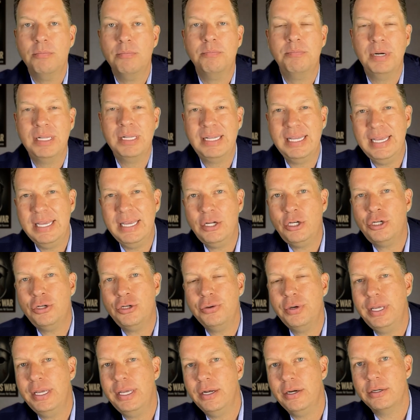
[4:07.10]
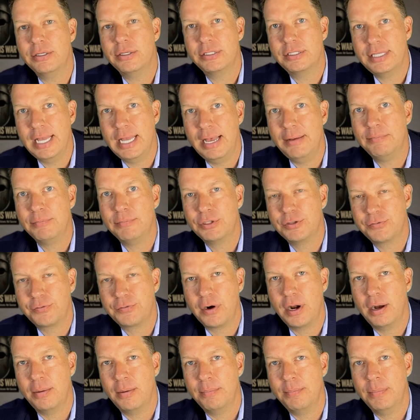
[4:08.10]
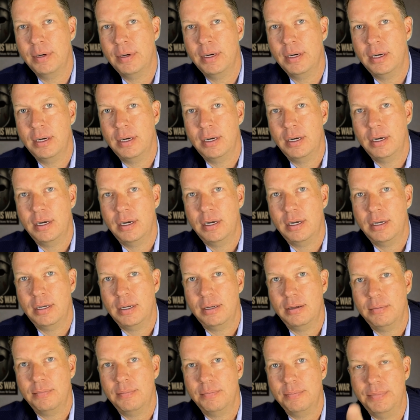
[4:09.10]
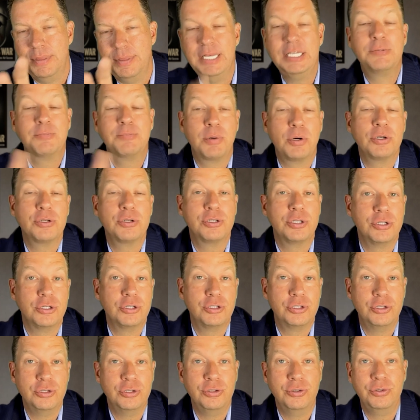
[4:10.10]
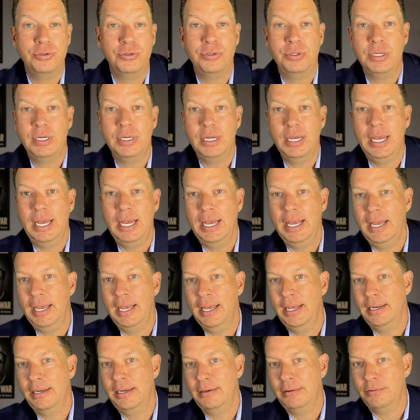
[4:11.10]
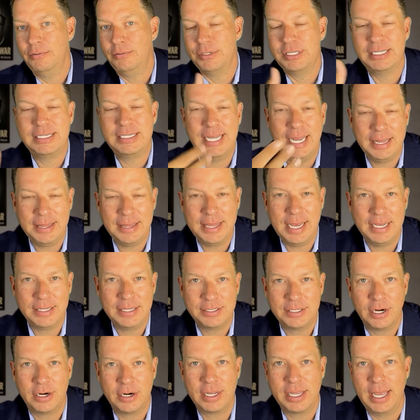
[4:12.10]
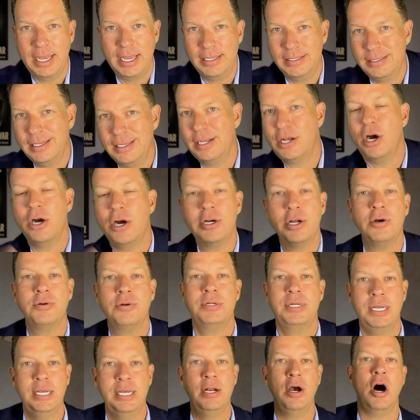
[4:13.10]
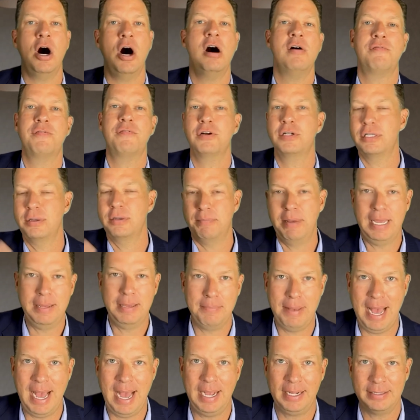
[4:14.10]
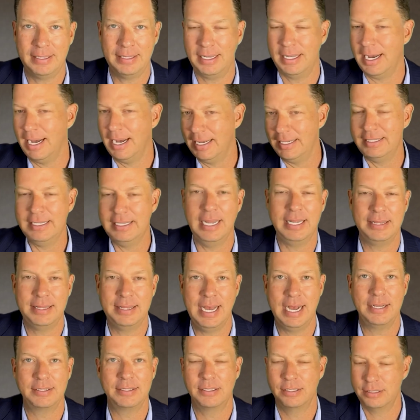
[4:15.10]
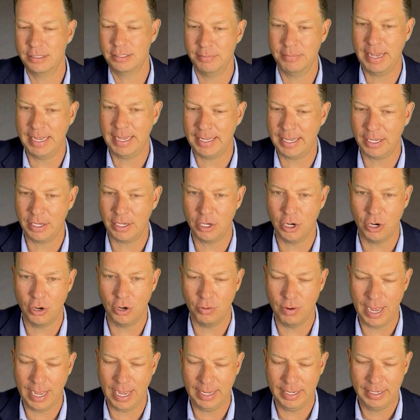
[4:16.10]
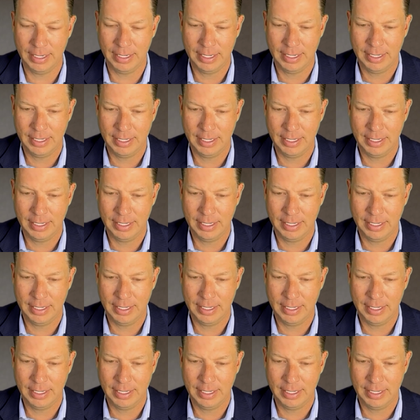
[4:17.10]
But the issue here stems from this person sued and was a $10,000 case. And Cardone did offer to pay back the guy $10,000 to make it go away.